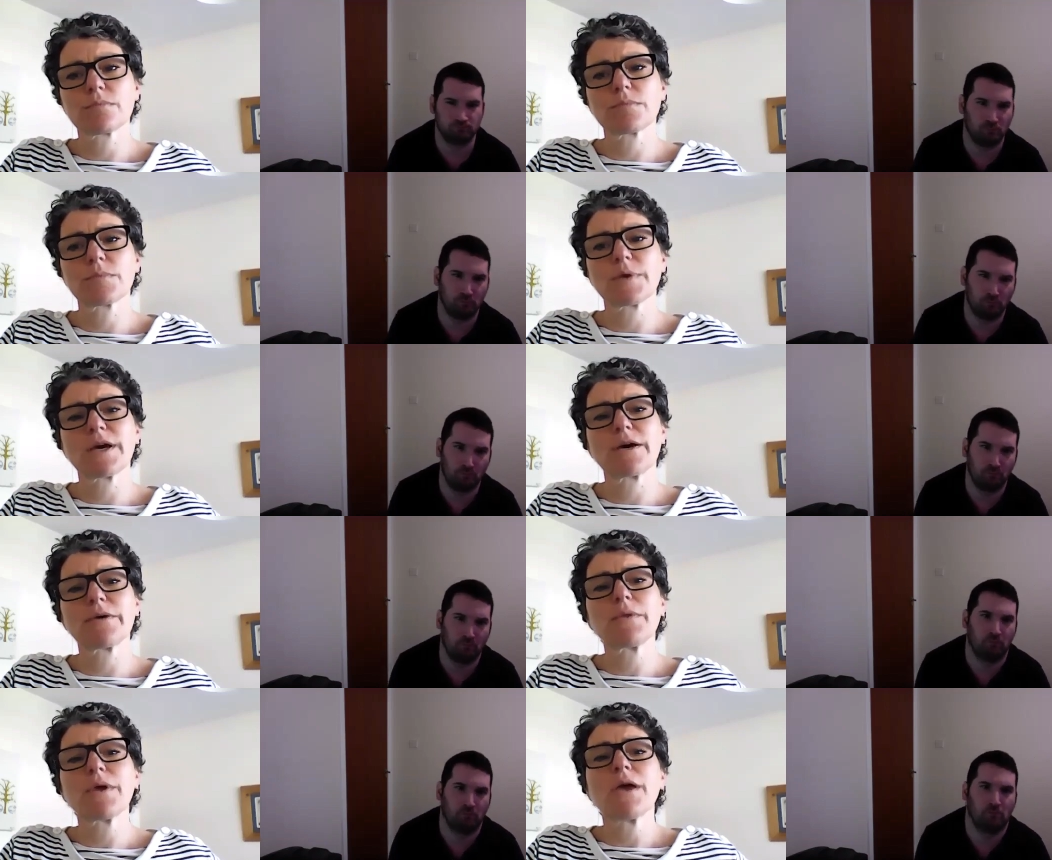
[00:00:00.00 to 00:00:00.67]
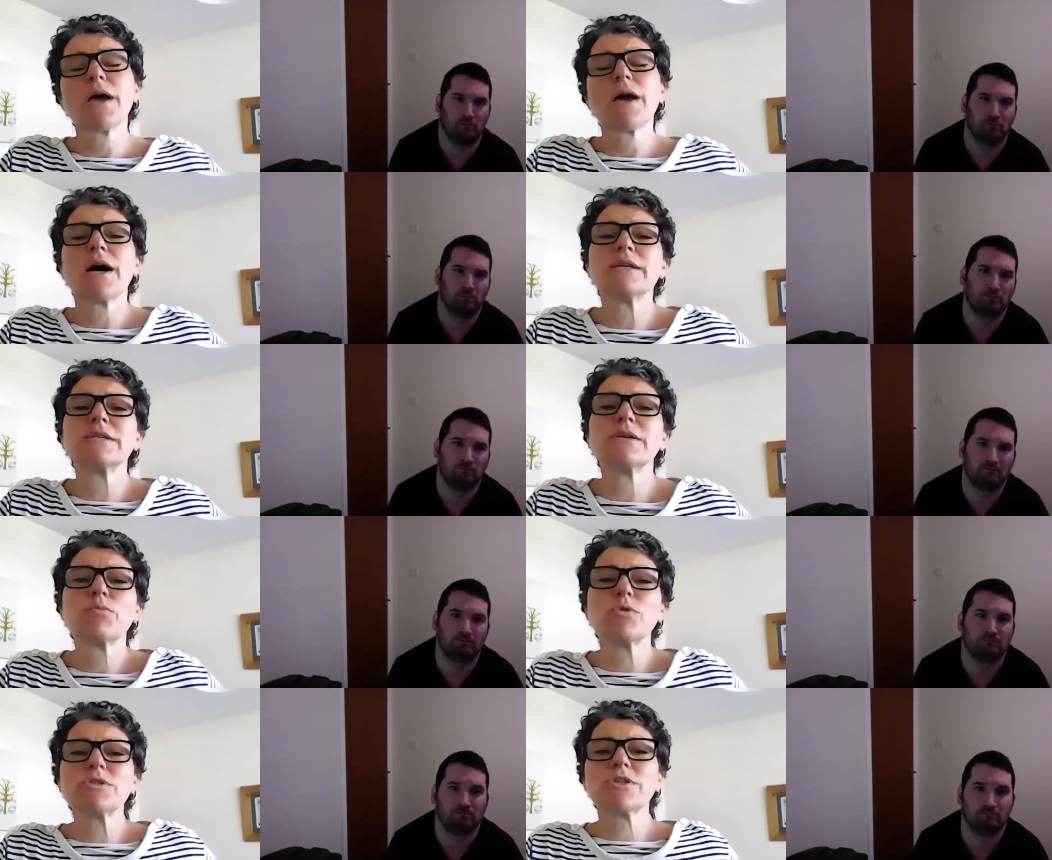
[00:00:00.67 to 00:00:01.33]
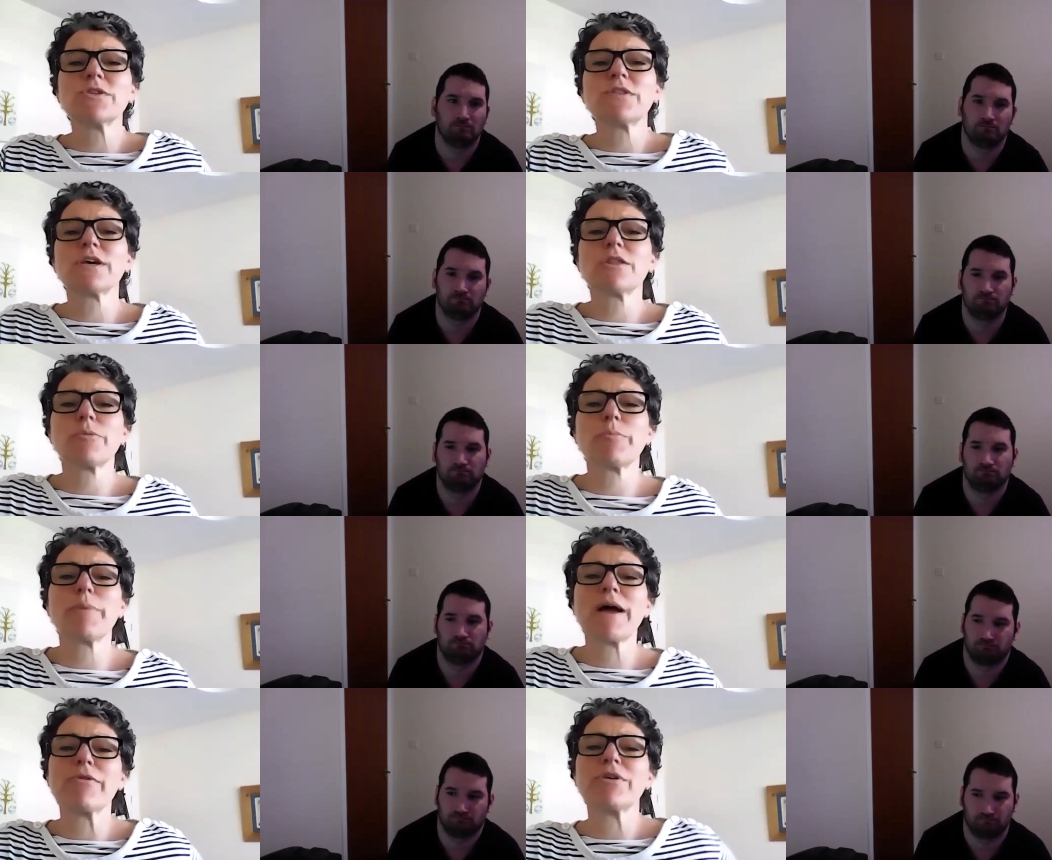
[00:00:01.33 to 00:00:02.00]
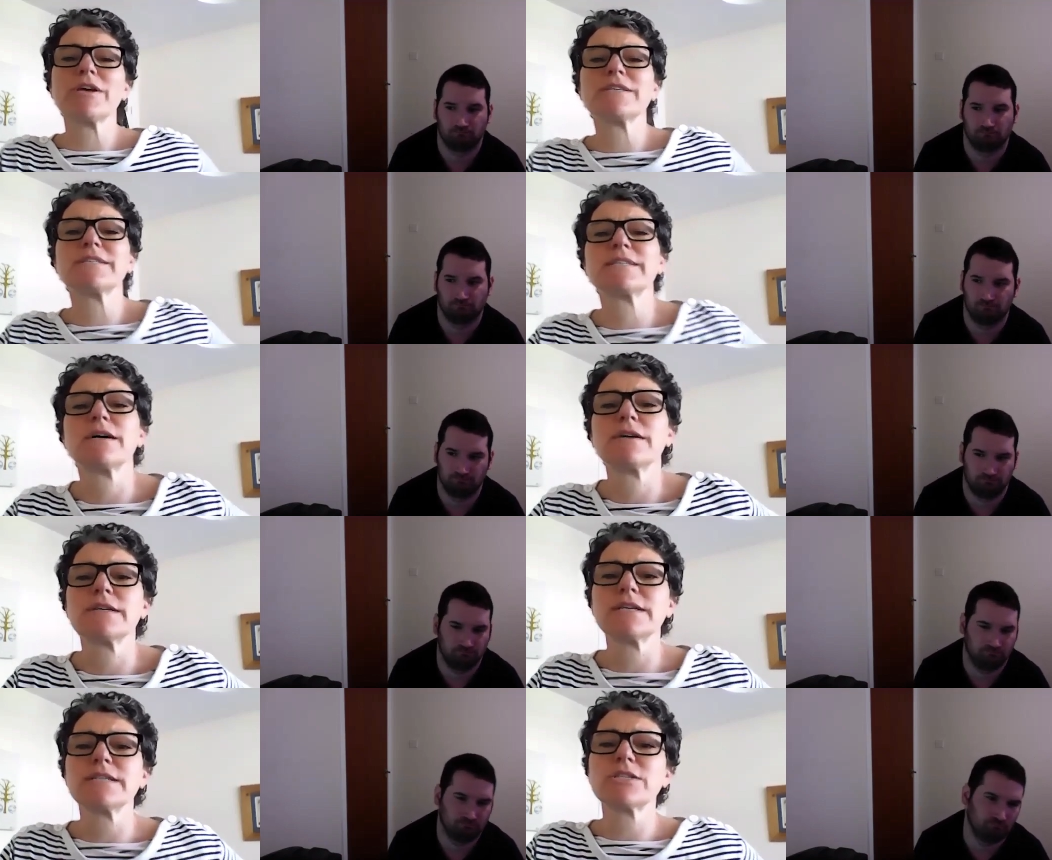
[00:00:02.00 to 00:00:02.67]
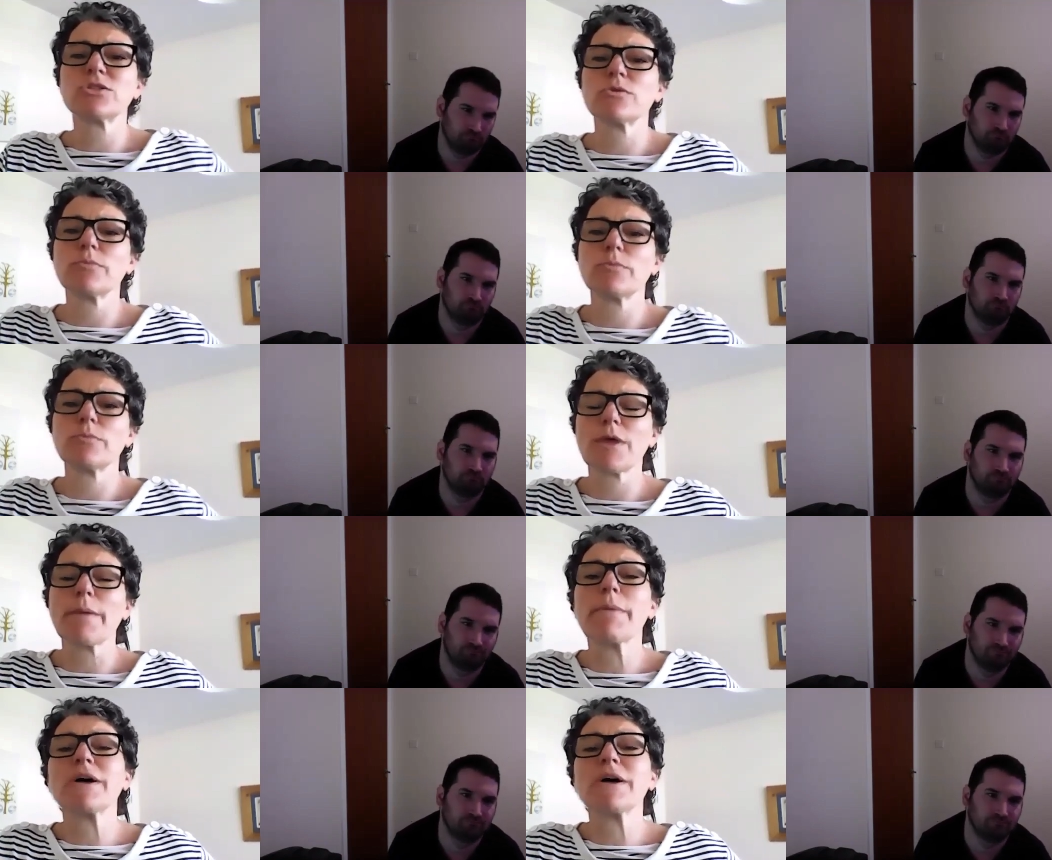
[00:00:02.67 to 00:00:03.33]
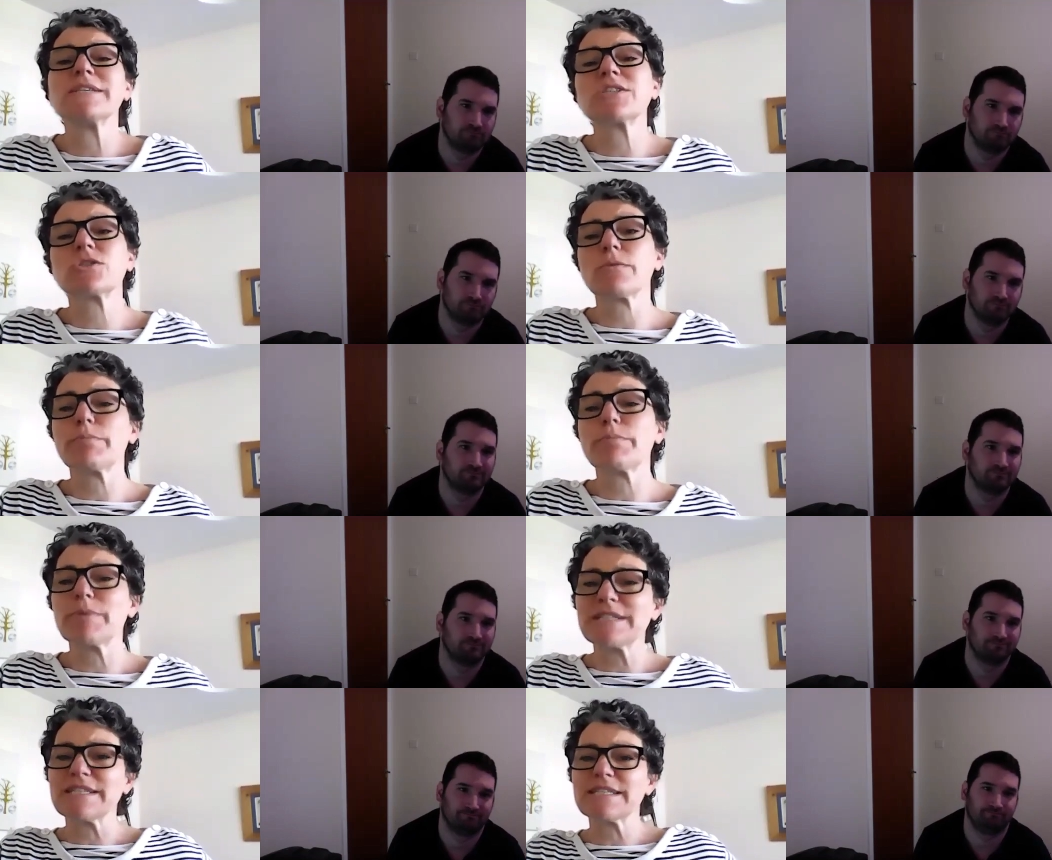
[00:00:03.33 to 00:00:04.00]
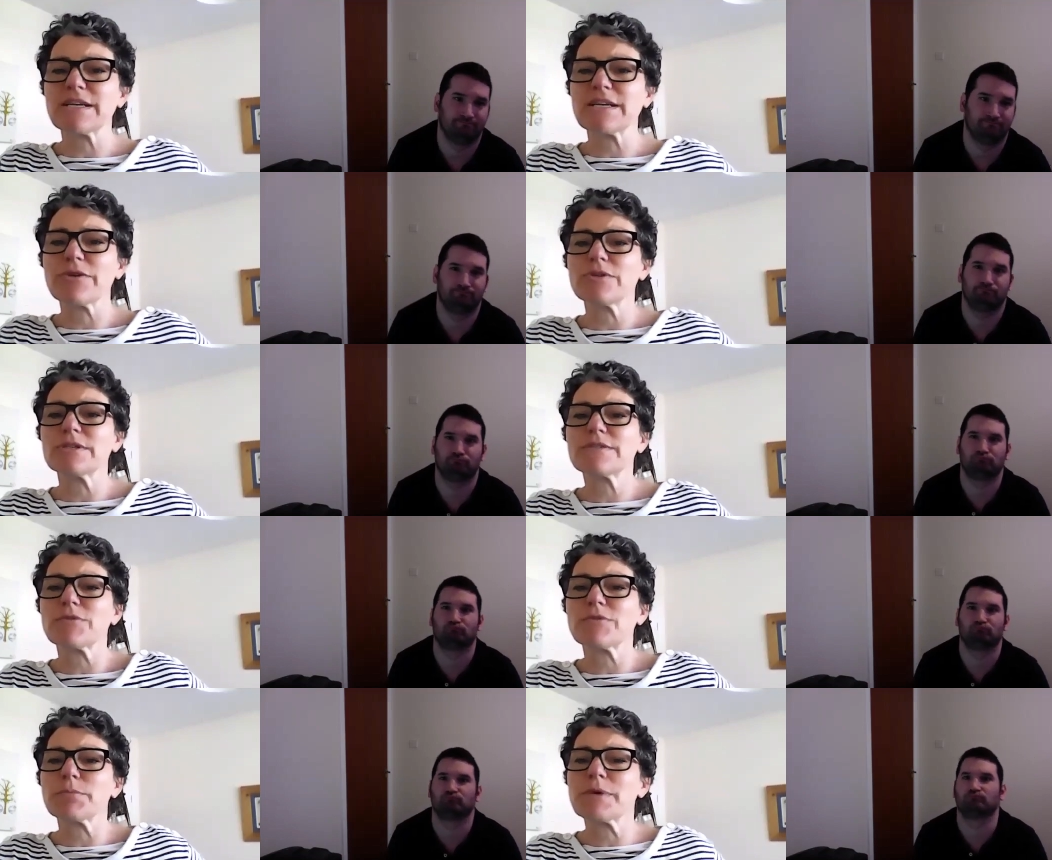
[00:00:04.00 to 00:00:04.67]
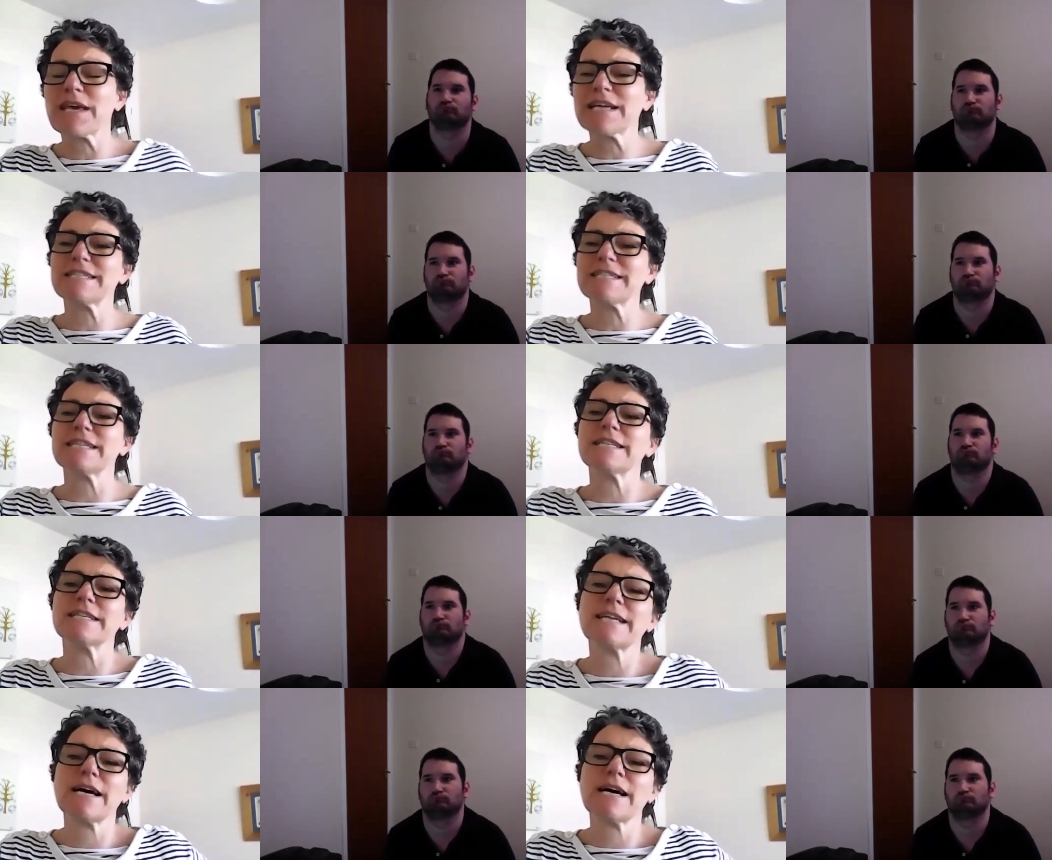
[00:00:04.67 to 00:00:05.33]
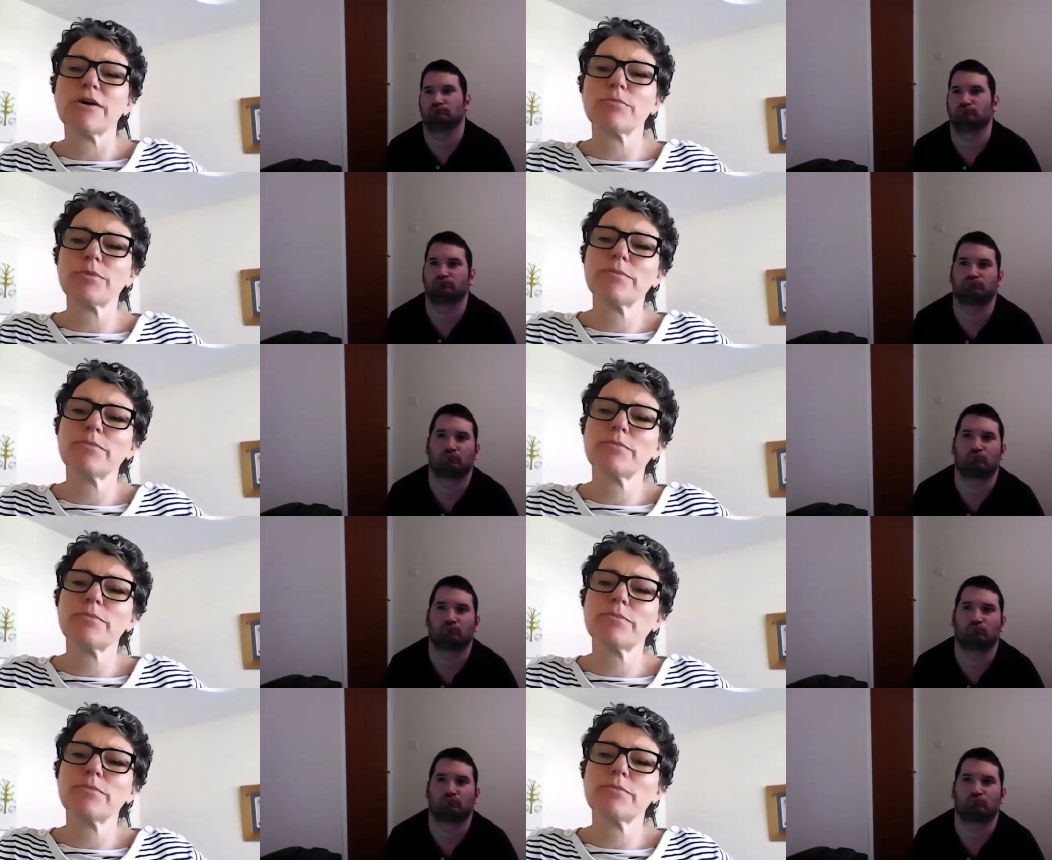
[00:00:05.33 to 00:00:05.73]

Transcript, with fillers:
Speaker 1: Yeah, and what do you think of the barriers are that are stop that might stop business owners from getting this help?